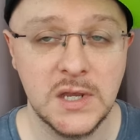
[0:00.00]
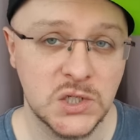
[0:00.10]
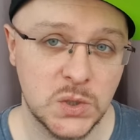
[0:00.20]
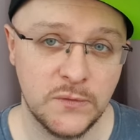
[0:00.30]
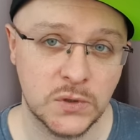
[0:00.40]

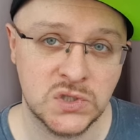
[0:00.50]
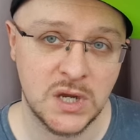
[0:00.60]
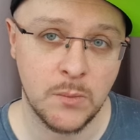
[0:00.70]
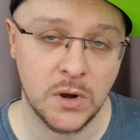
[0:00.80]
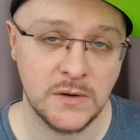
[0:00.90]
So if you're
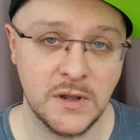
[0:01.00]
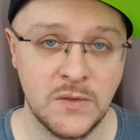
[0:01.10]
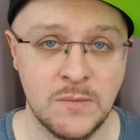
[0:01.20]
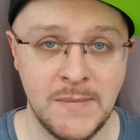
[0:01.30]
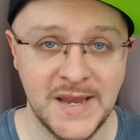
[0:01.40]
someone
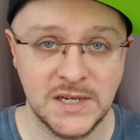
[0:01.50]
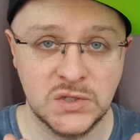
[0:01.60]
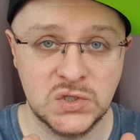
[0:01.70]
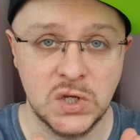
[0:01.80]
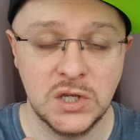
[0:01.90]
that
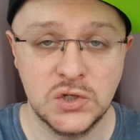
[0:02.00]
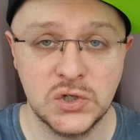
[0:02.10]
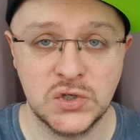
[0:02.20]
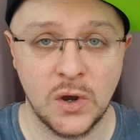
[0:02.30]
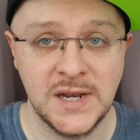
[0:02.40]
makes
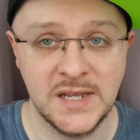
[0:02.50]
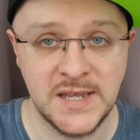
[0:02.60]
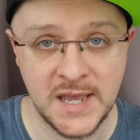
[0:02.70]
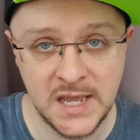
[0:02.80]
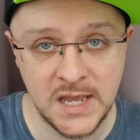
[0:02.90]
designer
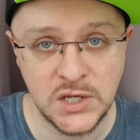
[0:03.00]
gear,